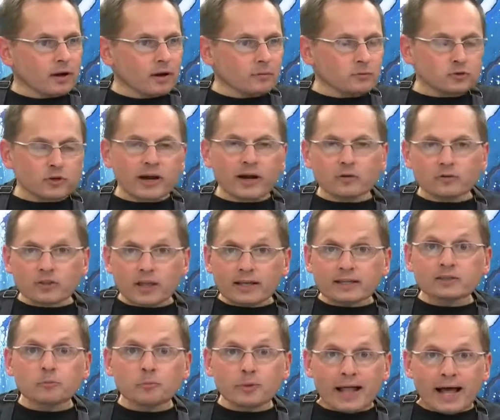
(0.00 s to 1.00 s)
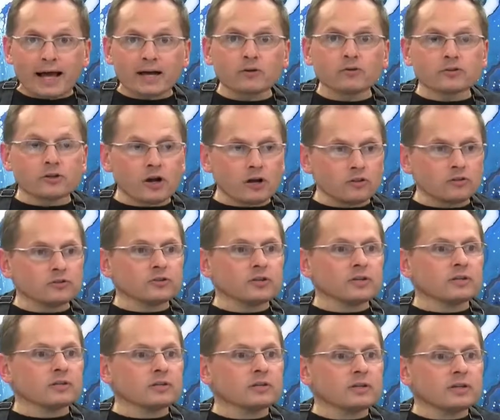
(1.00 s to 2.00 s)
Try out like the black or colored
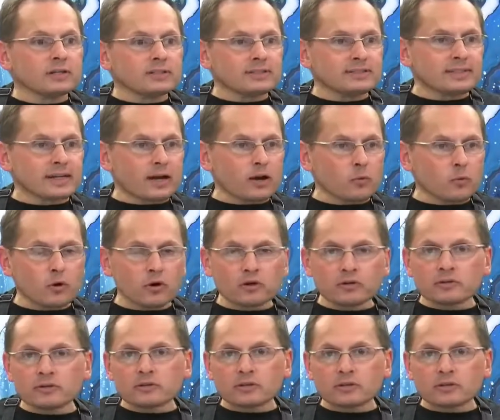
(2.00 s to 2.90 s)
DecoArt